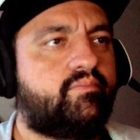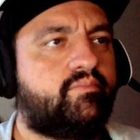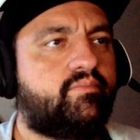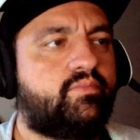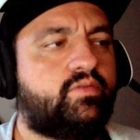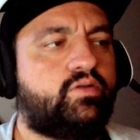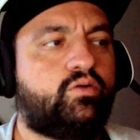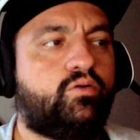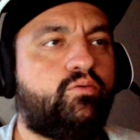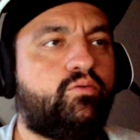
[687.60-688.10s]

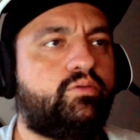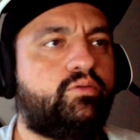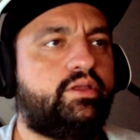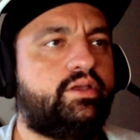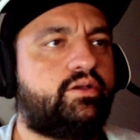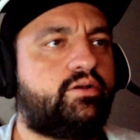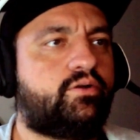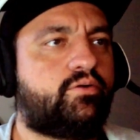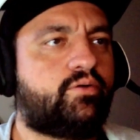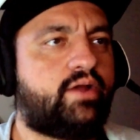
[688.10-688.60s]
Holy
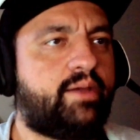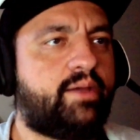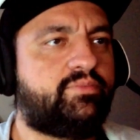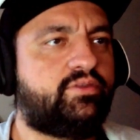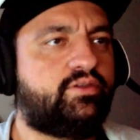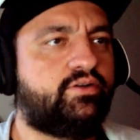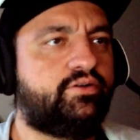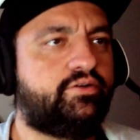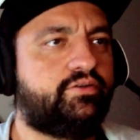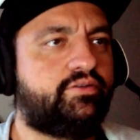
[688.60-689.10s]
crap, right.
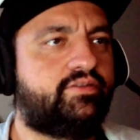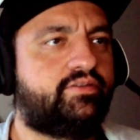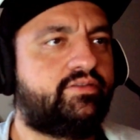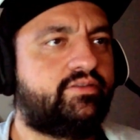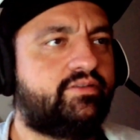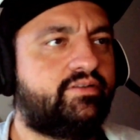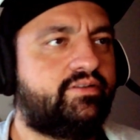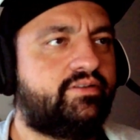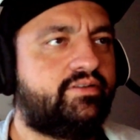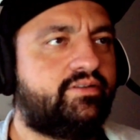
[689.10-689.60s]
dude! Oh,
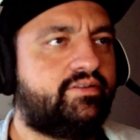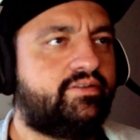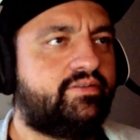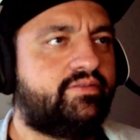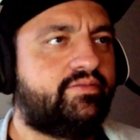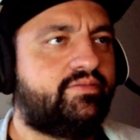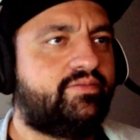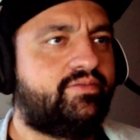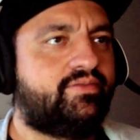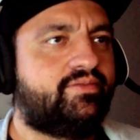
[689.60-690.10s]
shit.
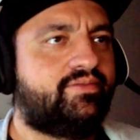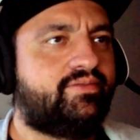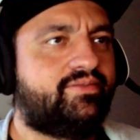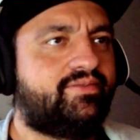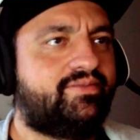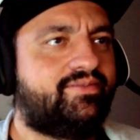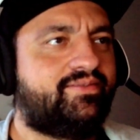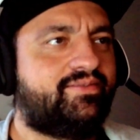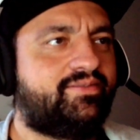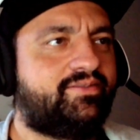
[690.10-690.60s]
Okay,
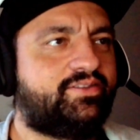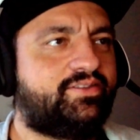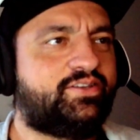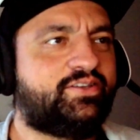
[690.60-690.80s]
yeah, yeah, yeah.